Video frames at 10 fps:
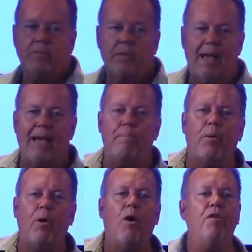I
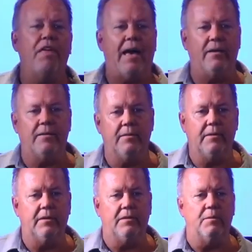appall that
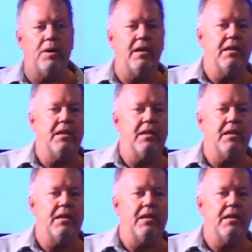in the body